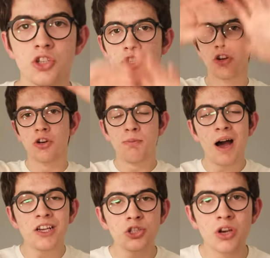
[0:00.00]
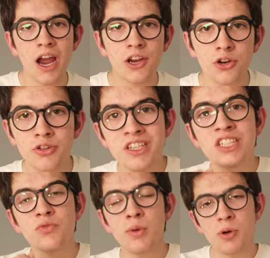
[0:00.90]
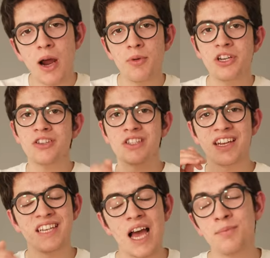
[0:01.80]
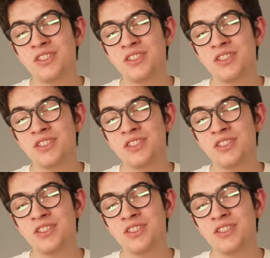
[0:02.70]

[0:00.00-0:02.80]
So combined together, these three parameters adapts